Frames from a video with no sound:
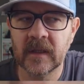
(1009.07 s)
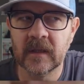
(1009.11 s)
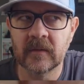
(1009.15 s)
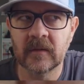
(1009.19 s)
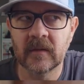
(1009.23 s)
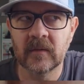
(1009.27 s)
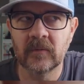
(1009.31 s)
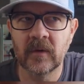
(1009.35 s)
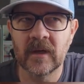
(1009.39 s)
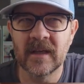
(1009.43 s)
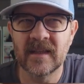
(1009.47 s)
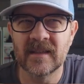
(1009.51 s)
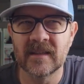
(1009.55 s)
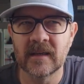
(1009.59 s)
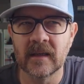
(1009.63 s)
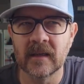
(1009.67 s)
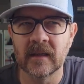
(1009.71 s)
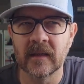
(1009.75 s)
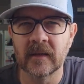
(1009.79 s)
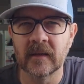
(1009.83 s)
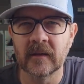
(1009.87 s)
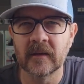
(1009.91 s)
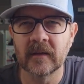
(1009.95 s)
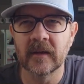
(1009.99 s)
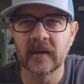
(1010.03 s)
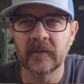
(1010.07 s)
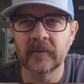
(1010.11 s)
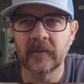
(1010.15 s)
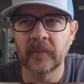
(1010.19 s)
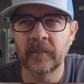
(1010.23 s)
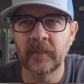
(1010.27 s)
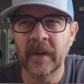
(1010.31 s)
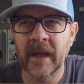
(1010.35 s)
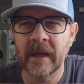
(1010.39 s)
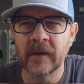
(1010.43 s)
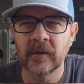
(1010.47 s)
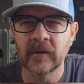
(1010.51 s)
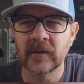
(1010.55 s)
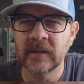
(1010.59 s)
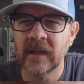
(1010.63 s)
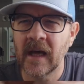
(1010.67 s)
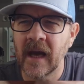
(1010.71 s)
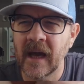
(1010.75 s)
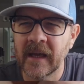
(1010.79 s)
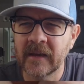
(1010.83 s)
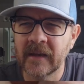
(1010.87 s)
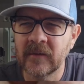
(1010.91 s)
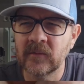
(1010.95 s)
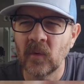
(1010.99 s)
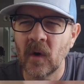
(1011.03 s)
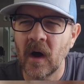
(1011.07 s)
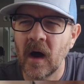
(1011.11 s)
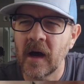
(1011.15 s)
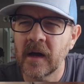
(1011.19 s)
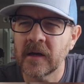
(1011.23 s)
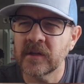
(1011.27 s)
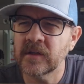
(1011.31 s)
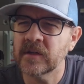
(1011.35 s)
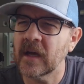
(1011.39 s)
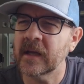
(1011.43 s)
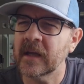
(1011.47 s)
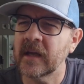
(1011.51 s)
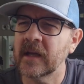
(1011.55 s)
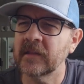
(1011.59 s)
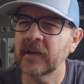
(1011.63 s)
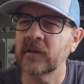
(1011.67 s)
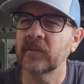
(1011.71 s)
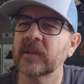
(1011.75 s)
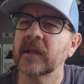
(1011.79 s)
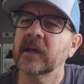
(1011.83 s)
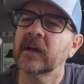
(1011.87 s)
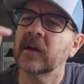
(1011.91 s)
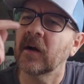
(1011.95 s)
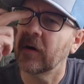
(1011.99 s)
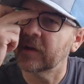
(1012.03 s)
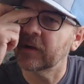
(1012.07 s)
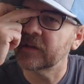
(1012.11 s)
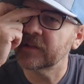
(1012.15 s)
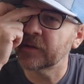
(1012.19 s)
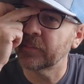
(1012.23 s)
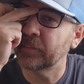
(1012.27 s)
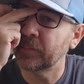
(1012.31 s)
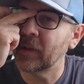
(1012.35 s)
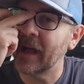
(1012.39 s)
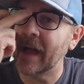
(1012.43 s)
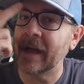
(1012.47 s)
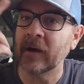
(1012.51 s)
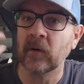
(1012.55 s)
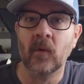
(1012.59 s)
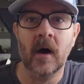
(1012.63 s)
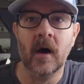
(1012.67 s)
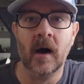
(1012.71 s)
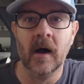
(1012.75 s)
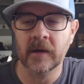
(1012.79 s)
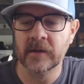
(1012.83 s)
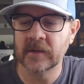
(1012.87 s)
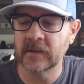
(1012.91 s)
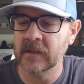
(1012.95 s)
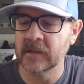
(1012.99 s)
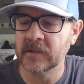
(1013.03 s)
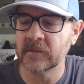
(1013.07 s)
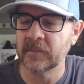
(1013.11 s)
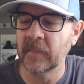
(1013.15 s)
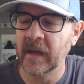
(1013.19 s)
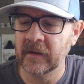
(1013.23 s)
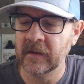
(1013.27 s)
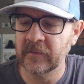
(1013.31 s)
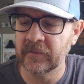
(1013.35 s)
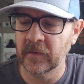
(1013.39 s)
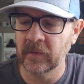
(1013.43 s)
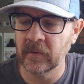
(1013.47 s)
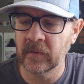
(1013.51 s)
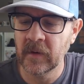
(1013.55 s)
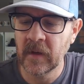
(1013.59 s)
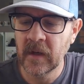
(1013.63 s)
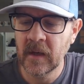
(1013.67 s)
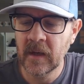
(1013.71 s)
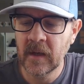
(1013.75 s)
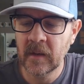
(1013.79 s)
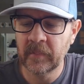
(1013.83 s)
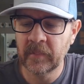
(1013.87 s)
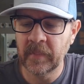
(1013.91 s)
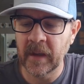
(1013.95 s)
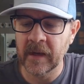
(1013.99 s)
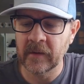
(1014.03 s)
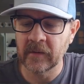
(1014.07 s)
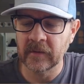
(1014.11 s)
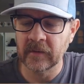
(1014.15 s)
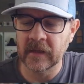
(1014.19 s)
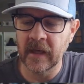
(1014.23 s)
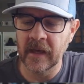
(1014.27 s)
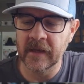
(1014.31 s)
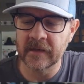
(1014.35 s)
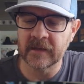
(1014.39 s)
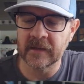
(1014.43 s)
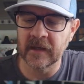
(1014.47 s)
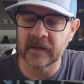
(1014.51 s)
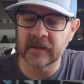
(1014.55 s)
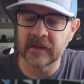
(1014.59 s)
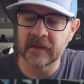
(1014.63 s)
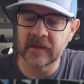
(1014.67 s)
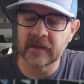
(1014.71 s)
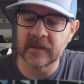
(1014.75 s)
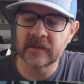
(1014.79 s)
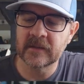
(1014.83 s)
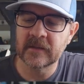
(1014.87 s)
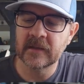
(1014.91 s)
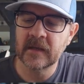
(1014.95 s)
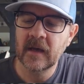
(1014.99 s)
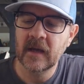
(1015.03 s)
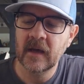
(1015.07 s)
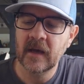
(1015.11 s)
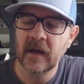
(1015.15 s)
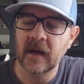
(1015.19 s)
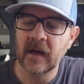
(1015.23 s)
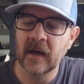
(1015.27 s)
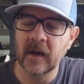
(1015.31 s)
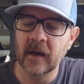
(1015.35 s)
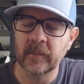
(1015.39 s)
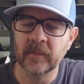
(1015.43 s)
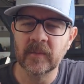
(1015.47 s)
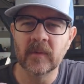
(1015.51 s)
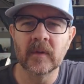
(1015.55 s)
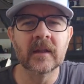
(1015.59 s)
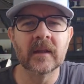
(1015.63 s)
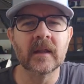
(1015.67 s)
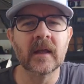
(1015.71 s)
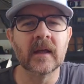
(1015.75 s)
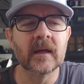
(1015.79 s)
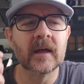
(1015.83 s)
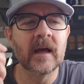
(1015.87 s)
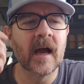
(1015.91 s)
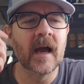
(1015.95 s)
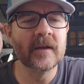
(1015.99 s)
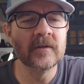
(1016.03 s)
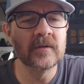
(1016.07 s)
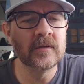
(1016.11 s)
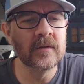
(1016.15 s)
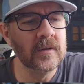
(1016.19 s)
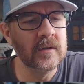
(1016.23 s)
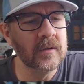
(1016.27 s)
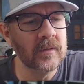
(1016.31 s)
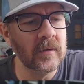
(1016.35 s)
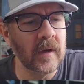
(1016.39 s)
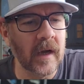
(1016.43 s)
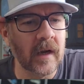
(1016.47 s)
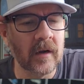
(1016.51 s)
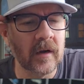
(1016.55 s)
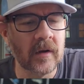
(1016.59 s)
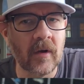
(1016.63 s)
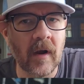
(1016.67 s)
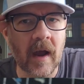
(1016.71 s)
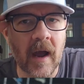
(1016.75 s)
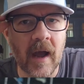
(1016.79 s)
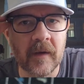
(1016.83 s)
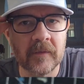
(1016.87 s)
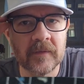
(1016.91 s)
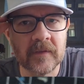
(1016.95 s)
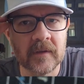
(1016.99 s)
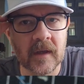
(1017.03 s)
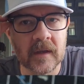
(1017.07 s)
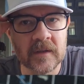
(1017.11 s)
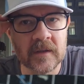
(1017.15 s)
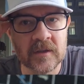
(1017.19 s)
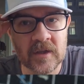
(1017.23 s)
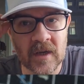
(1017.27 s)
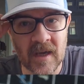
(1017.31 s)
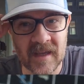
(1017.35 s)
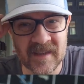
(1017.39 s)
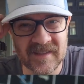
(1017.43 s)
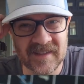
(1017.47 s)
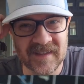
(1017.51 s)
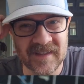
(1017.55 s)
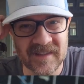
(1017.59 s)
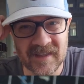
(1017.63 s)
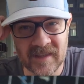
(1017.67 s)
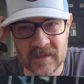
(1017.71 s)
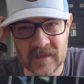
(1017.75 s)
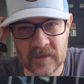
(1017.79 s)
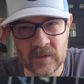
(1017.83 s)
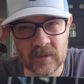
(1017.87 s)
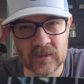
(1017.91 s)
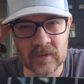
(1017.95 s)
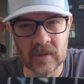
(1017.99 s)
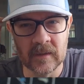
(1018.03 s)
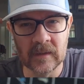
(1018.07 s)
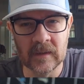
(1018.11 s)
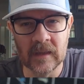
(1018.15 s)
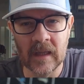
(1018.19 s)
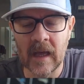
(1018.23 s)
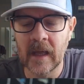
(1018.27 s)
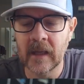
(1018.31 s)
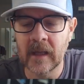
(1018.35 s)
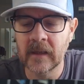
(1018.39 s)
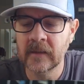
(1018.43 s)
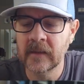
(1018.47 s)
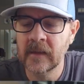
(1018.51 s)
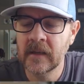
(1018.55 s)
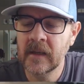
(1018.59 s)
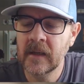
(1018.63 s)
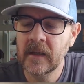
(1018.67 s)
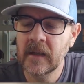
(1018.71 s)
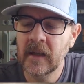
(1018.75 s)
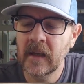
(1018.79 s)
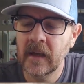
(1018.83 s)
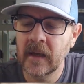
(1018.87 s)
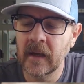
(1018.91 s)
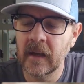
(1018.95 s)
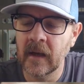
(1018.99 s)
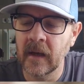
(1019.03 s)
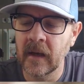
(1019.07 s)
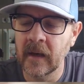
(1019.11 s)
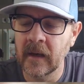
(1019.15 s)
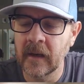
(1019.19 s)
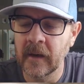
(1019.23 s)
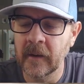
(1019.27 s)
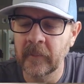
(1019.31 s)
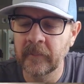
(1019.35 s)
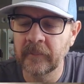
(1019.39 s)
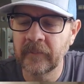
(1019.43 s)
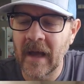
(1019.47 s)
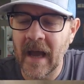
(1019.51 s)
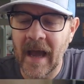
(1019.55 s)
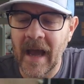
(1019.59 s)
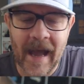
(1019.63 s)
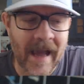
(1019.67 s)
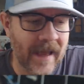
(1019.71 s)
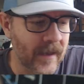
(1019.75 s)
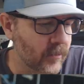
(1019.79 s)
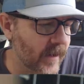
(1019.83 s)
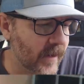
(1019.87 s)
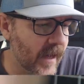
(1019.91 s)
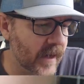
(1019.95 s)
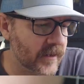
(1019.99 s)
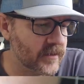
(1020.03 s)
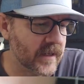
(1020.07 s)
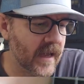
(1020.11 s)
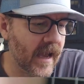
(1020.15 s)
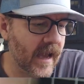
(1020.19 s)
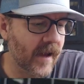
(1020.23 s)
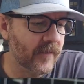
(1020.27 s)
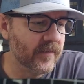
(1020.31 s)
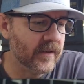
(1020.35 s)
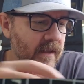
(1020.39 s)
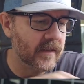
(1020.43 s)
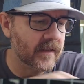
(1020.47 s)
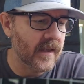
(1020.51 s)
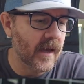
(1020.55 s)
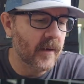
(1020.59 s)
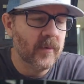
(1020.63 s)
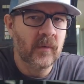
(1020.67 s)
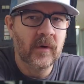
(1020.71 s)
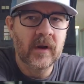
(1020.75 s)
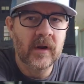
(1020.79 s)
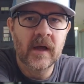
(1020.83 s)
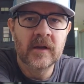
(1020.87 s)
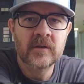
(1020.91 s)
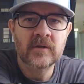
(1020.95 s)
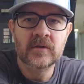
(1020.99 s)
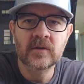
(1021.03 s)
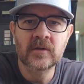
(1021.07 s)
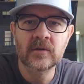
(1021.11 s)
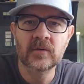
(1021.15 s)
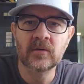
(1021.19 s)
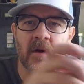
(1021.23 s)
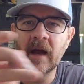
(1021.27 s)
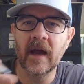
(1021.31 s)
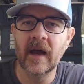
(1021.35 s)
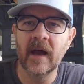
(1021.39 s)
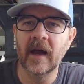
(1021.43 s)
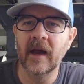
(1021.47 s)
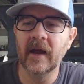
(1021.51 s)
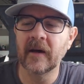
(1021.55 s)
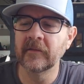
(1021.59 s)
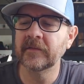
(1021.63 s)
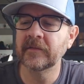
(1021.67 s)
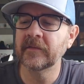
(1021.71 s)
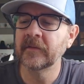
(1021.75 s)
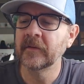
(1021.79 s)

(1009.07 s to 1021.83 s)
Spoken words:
what is it? A panel line wash. I can't think of call it. It's a black wash that's made for panel lines like this. The guys who do aircrafts like jets and things use it a lot. I don't actually have any of that, but what I do have,